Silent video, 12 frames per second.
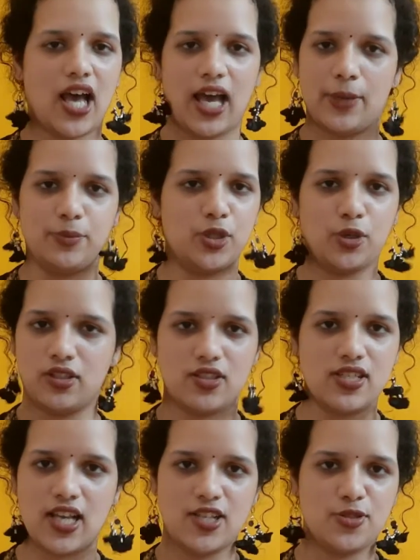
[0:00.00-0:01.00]
I am not
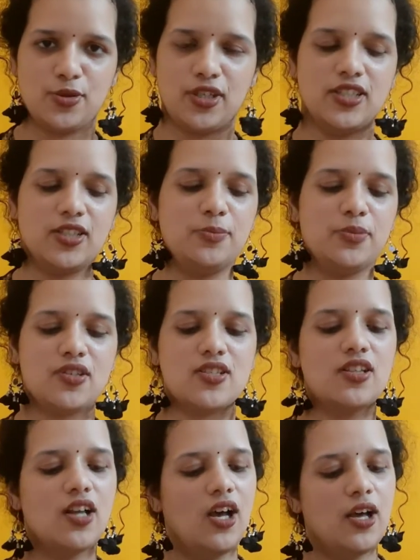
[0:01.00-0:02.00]
a science oriented
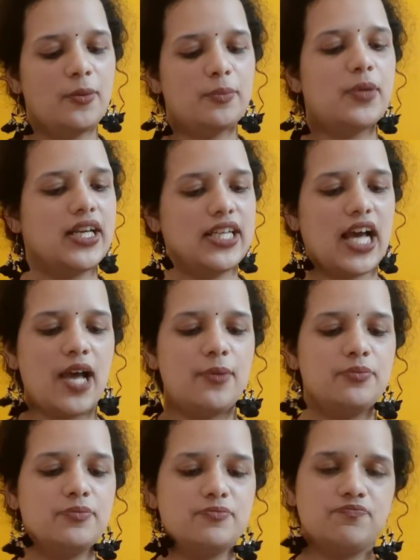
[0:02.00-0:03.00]
person but I
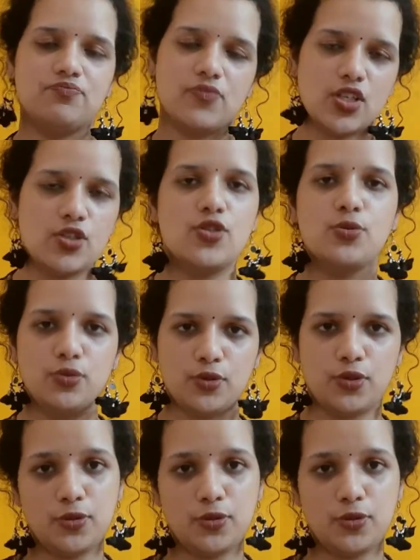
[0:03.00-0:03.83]
am soon going